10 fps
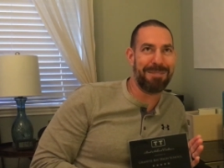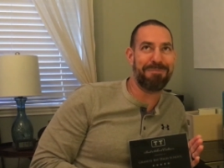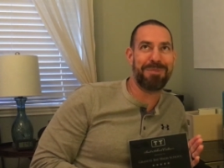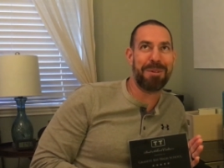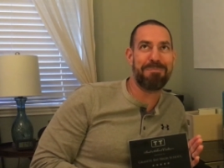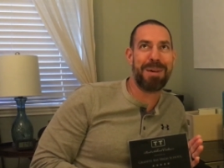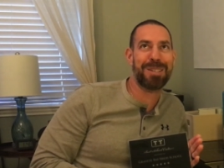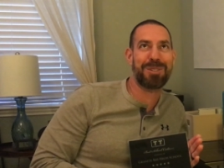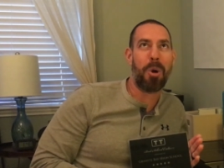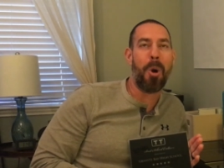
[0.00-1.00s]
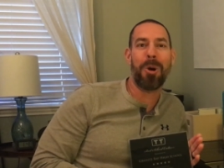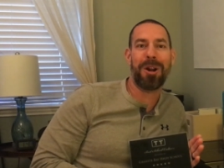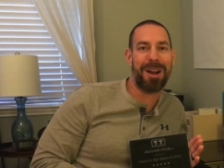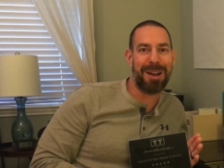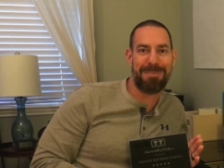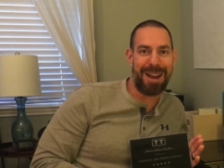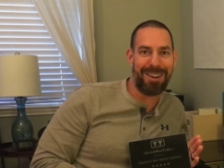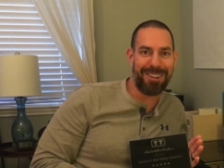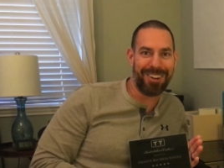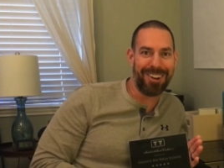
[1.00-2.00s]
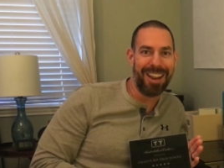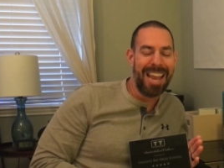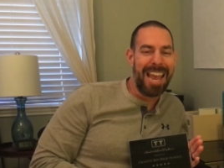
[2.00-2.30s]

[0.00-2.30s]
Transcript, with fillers: the best aura about her.